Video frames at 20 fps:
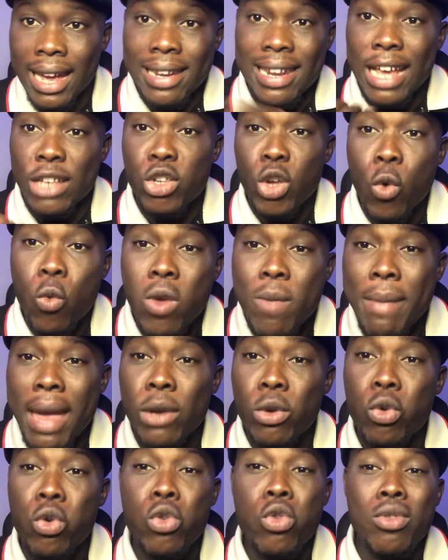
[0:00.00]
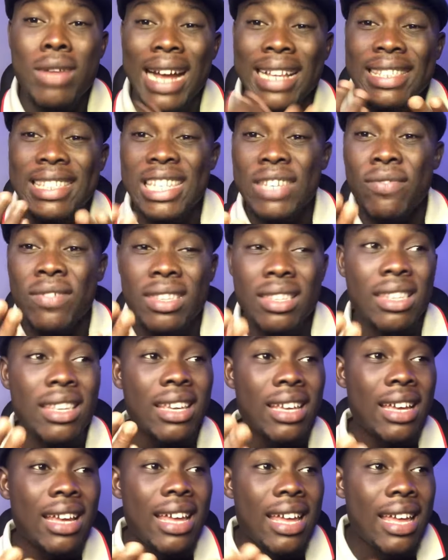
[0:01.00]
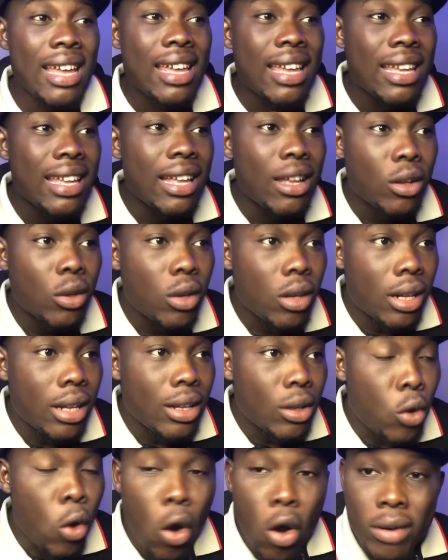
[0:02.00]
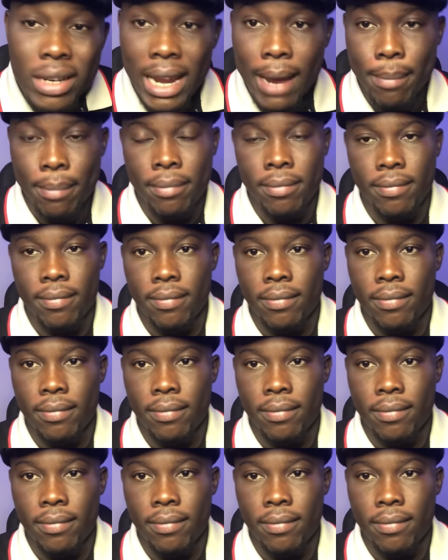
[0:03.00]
There are some women who you can't even call them.